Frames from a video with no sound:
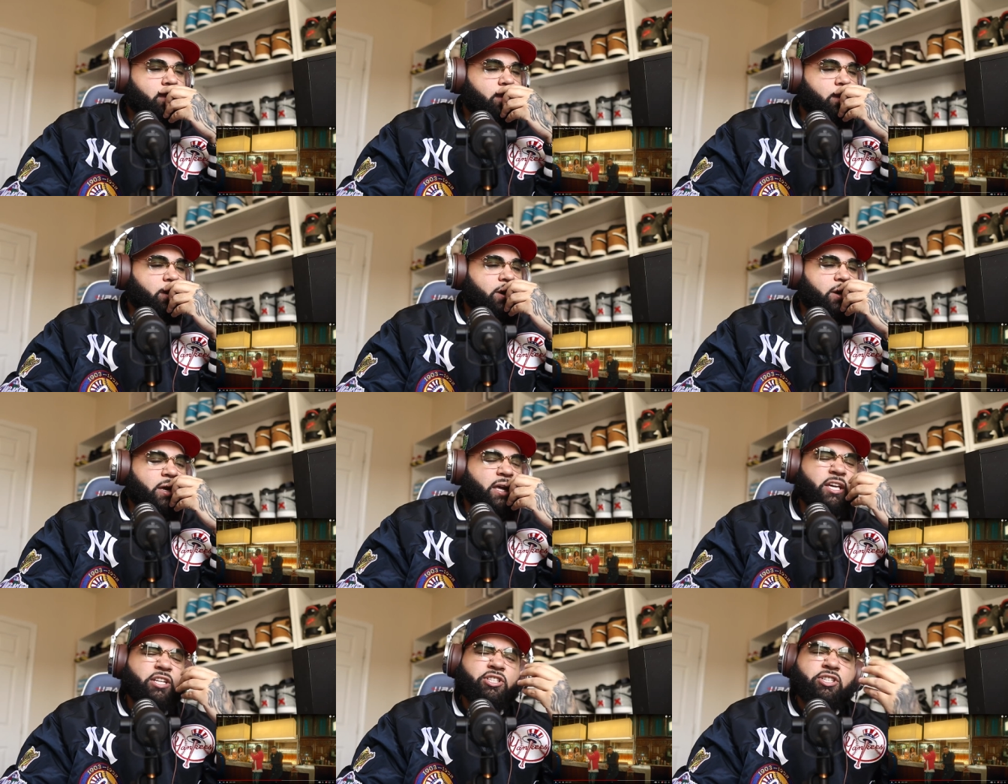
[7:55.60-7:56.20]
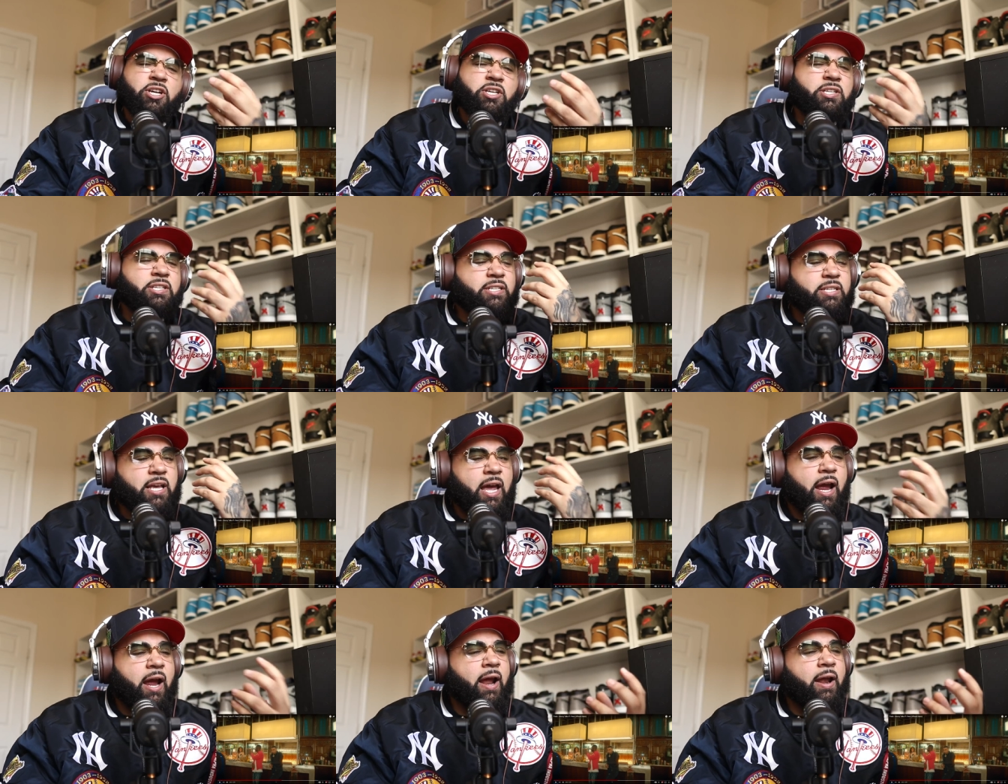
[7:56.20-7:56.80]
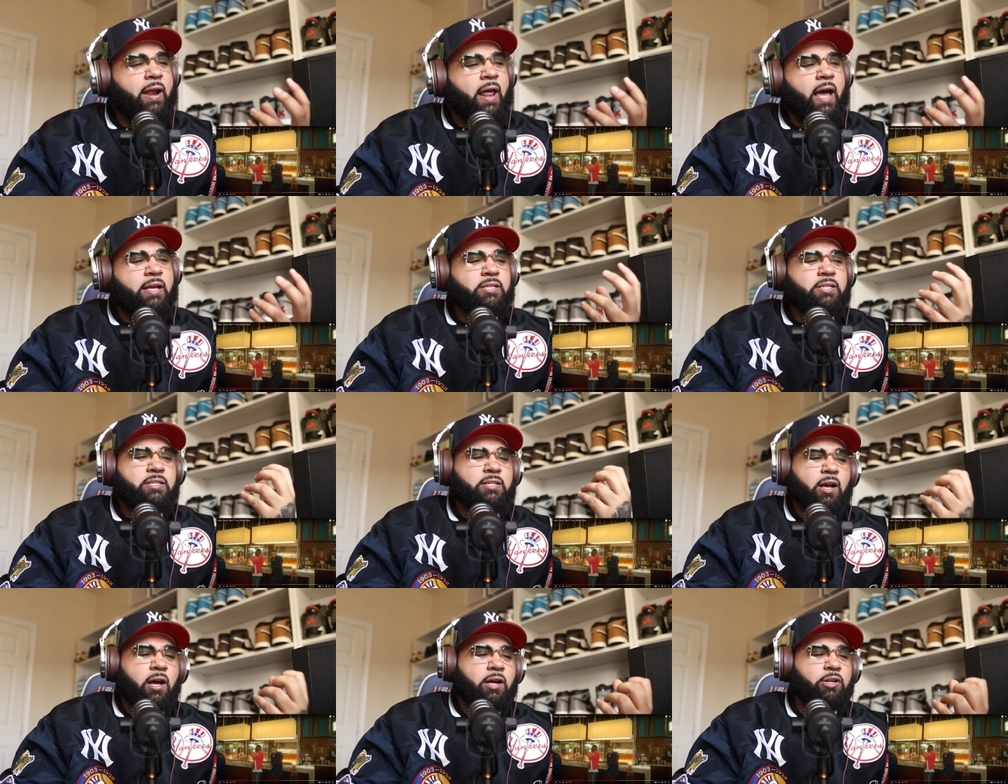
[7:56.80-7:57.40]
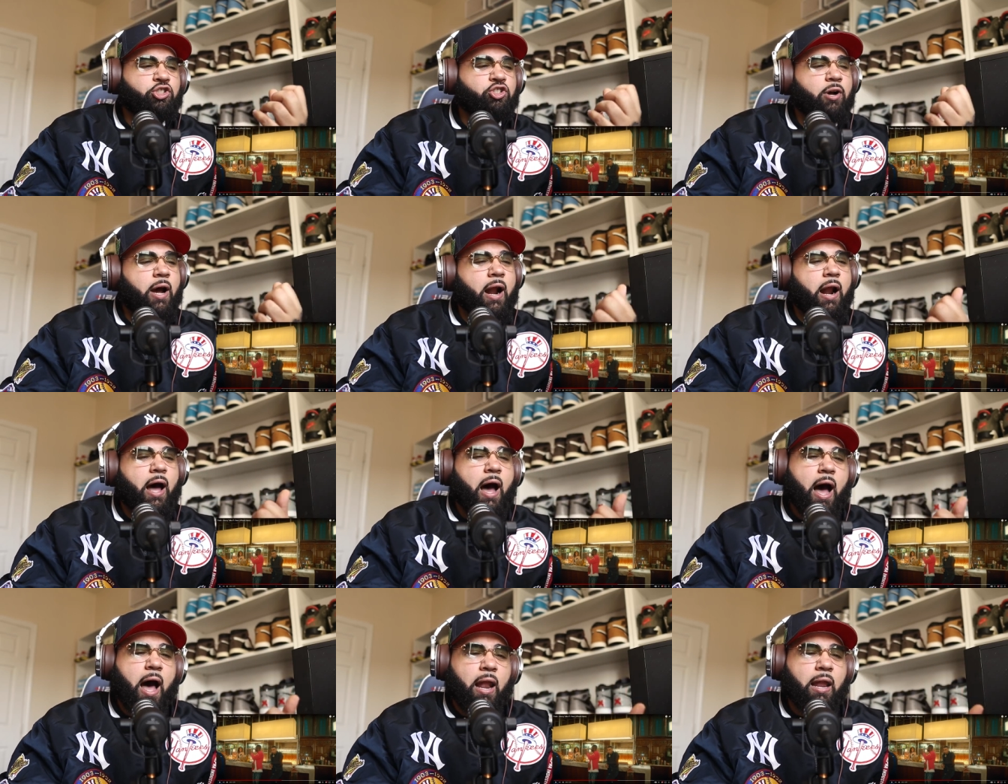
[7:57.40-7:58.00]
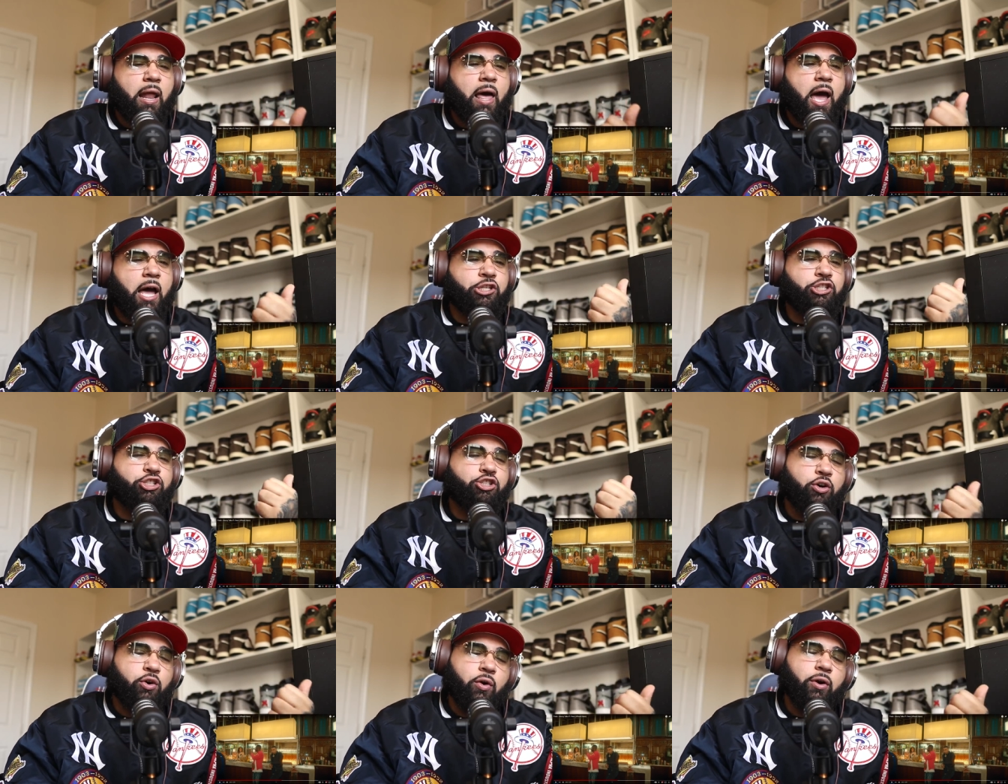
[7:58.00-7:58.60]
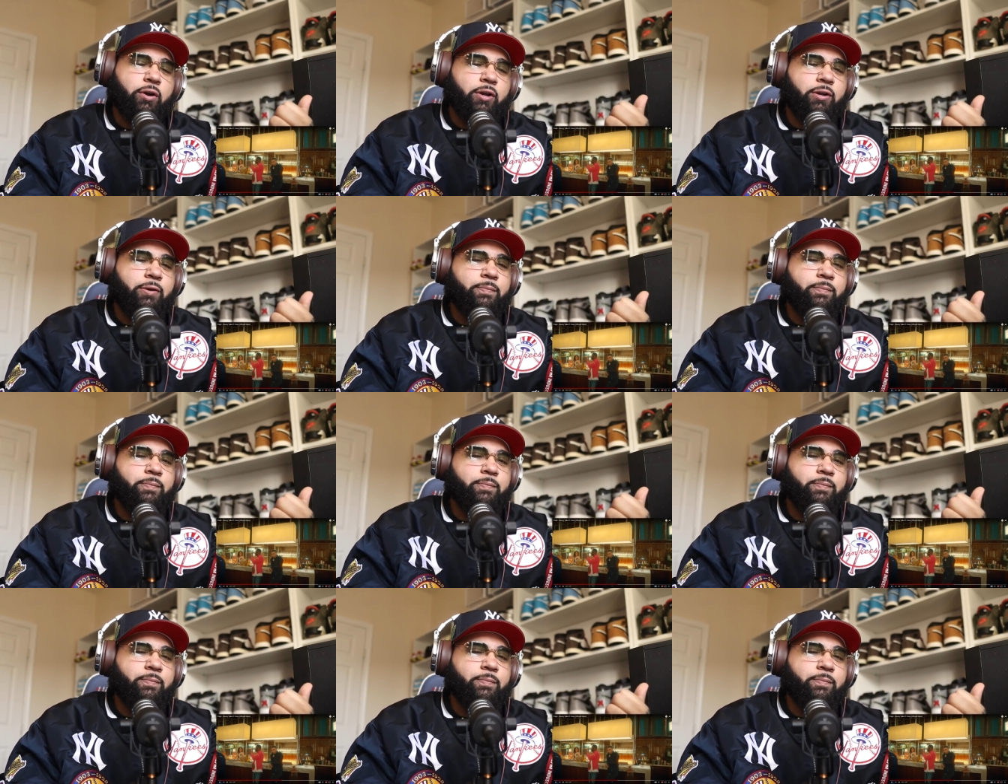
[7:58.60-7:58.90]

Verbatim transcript: he just saying that son try to holla at Shorty